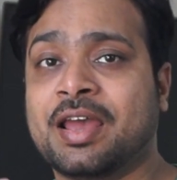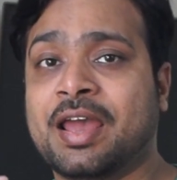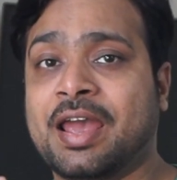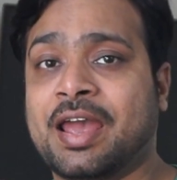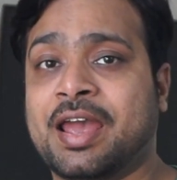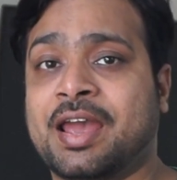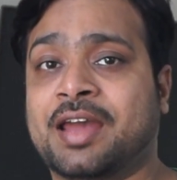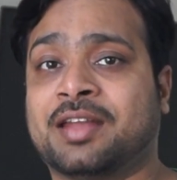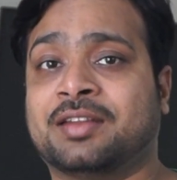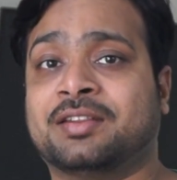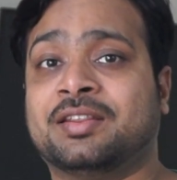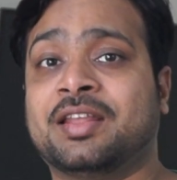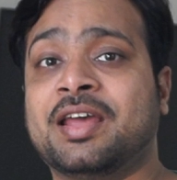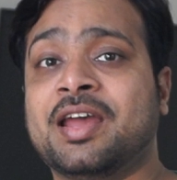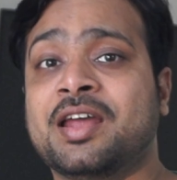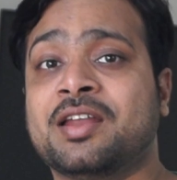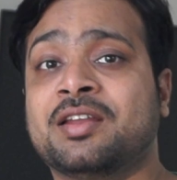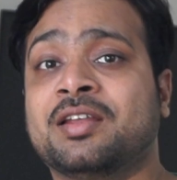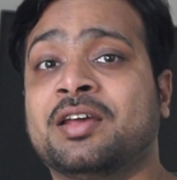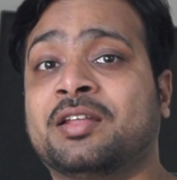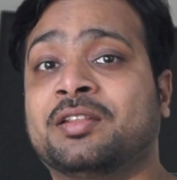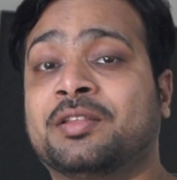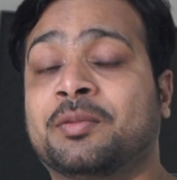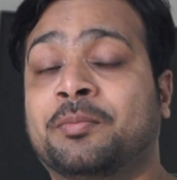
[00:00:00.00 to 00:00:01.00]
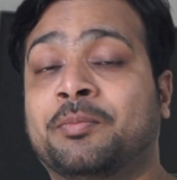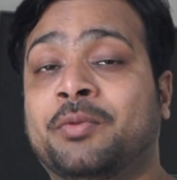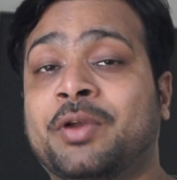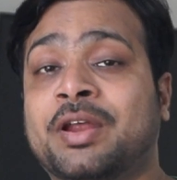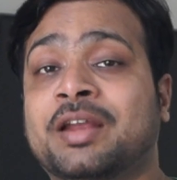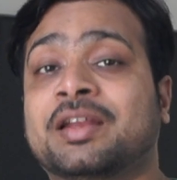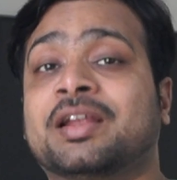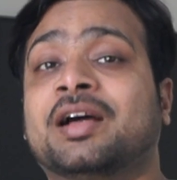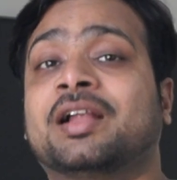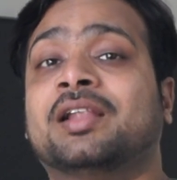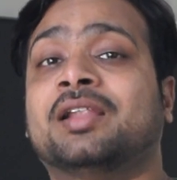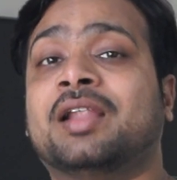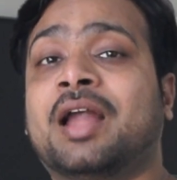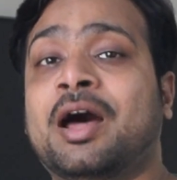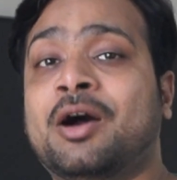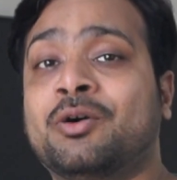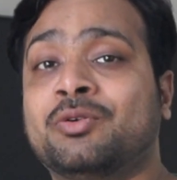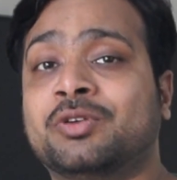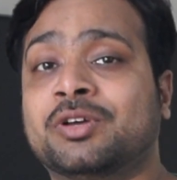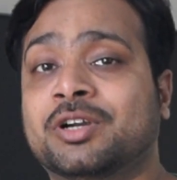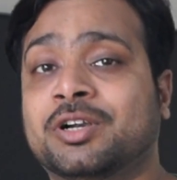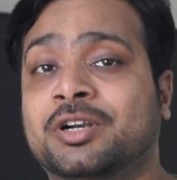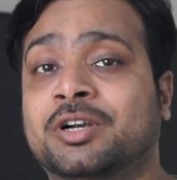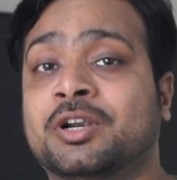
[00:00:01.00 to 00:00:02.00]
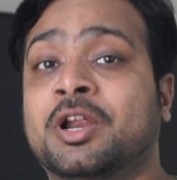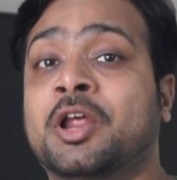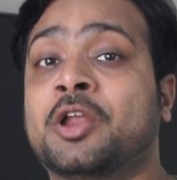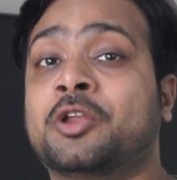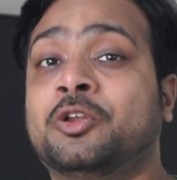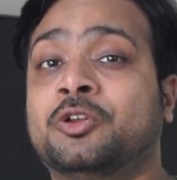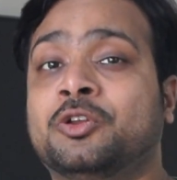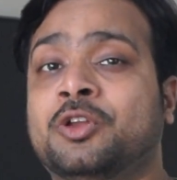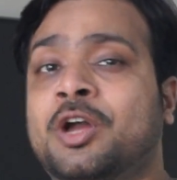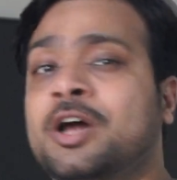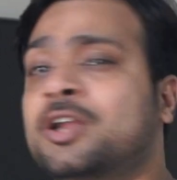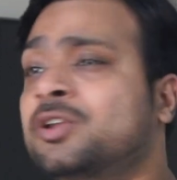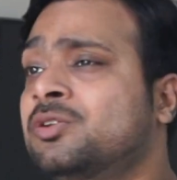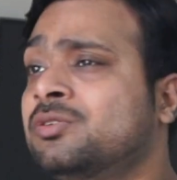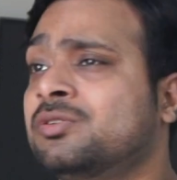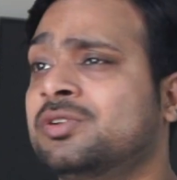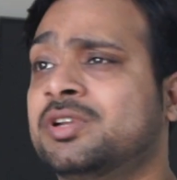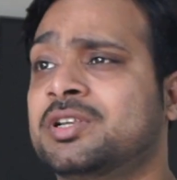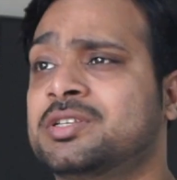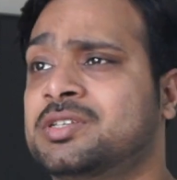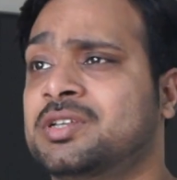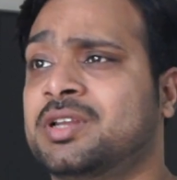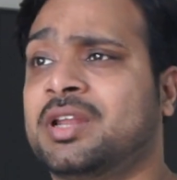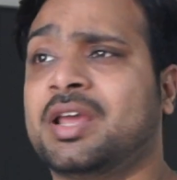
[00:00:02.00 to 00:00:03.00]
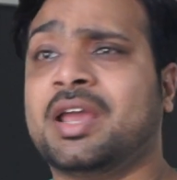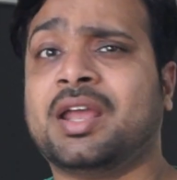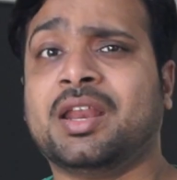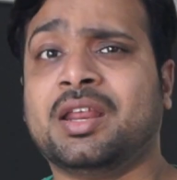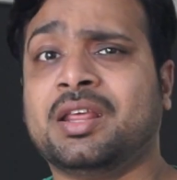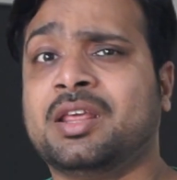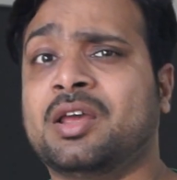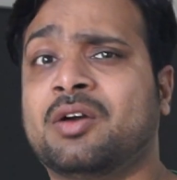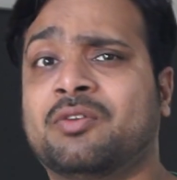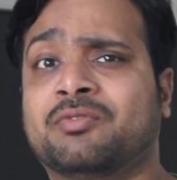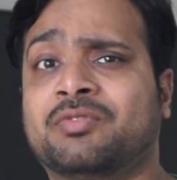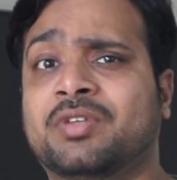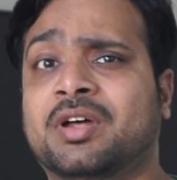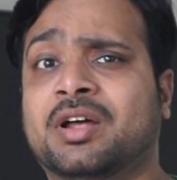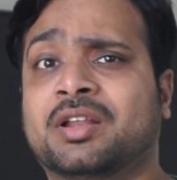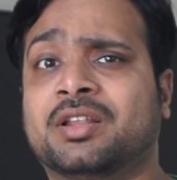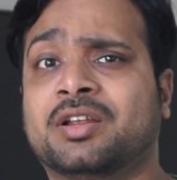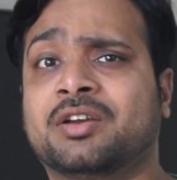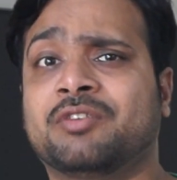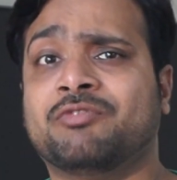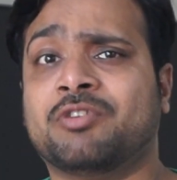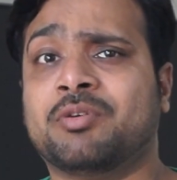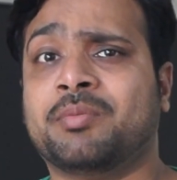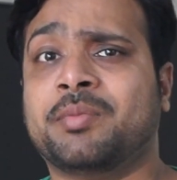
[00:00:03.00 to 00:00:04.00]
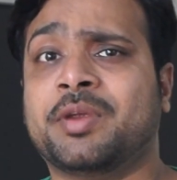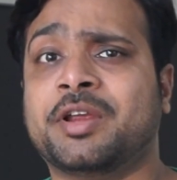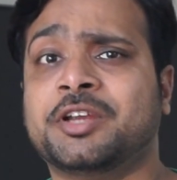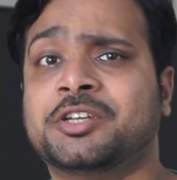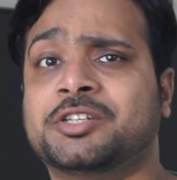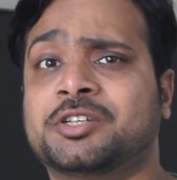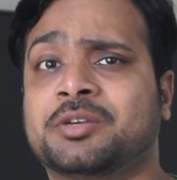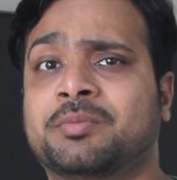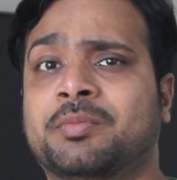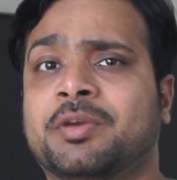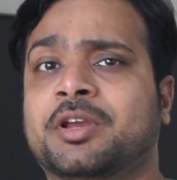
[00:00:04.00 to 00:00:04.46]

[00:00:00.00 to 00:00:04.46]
and then the brain allowed her not to listen any of the other information,